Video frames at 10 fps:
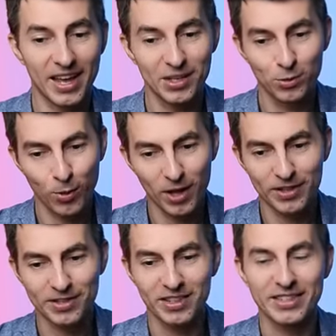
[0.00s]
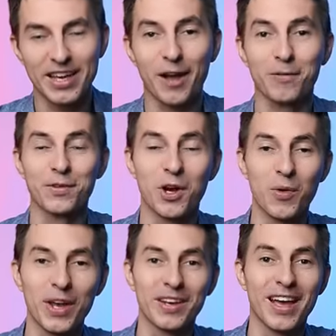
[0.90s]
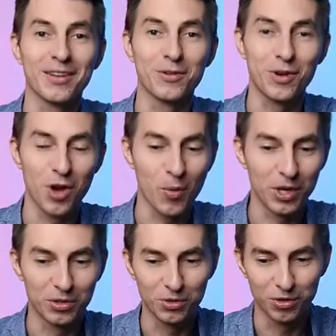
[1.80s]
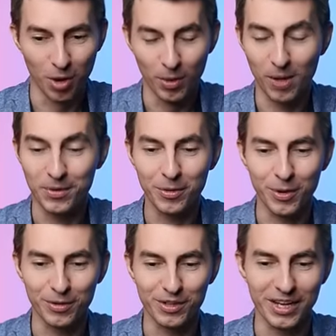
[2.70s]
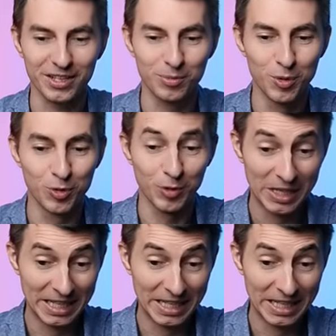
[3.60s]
as well as an attack of the queen, and you are going to gobble up the queen on the next move.